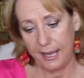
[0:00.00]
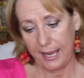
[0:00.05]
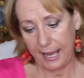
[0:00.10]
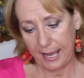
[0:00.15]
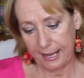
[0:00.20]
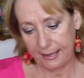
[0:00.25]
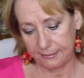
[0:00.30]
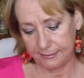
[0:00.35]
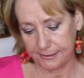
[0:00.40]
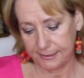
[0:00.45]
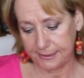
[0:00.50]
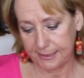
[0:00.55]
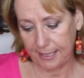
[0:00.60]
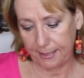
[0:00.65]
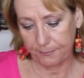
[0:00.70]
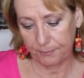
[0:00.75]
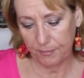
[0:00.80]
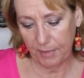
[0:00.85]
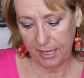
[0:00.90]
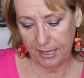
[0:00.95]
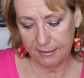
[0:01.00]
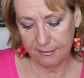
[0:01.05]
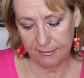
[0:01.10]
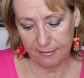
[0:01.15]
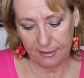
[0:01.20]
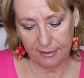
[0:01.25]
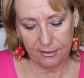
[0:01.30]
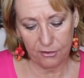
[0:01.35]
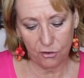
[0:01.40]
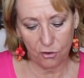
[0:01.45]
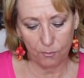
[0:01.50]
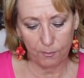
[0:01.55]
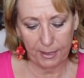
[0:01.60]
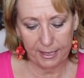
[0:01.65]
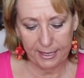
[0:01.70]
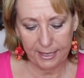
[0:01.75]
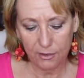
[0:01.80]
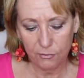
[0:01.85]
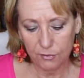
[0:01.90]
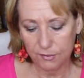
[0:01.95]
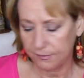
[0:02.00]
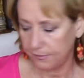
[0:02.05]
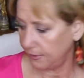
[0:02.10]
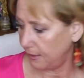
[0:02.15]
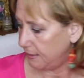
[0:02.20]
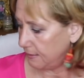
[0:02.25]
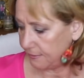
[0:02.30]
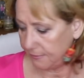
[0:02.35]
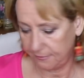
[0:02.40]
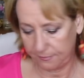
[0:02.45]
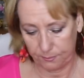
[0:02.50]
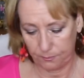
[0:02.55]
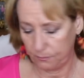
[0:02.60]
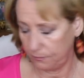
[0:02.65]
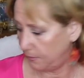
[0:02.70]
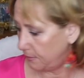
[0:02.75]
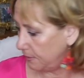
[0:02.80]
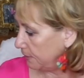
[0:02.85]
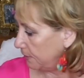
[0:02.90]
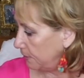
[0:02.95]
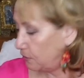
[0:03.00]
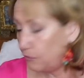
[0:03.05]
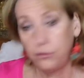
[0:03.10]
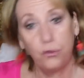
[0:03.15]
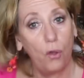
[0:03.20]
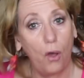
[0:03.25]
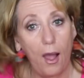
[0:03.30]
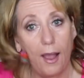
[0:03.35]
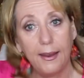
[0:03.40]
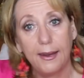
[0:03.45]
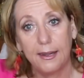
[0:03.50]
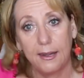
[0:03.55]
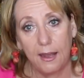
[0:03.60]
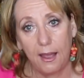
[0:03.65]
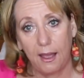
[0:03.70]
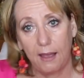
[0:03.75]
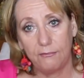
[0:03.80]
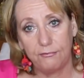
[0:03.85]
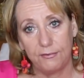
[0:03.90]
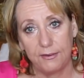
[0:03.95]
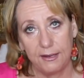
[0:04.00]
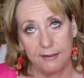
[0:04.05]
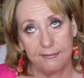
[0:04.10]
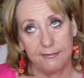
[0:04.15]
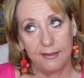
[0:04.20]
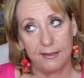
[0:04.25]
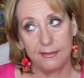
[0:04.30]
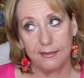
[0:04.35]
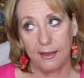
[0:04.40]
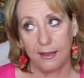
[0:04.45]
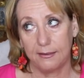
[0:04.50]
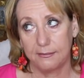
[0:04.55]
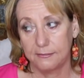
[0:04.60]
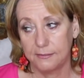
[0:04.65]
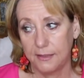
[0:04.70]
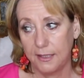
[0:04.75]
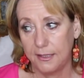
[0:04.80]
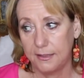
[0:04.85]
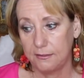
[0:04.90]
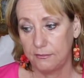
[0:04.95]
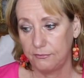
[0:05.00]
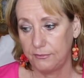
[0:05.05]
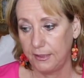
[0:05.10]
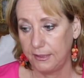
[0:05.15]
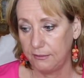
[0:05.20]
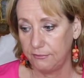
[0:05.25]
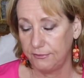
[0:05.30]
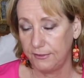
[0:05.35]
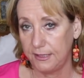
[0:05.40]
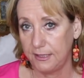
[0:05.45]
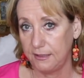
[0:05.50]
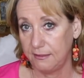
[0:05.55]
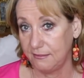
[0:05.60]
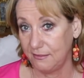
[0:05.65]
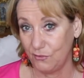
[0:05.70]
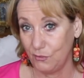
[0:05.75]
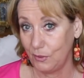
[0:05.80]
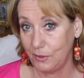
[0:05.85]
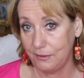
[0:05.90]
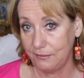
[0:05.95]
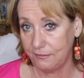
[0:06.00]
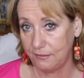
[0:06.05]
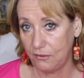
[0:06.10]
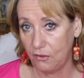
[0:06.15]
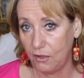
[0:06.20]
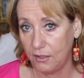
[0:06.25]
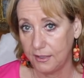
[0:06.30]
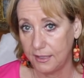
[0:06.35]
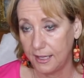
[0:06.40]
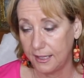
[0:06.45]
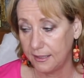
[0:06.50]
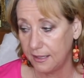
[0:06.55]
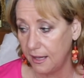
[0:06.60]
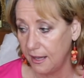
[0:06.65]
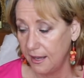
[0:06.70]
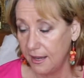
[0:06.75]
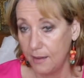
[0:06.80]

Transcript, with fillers: And, um, and you know, my hair is, is long enough, and I say that kind of like funny because it really isn't long yet,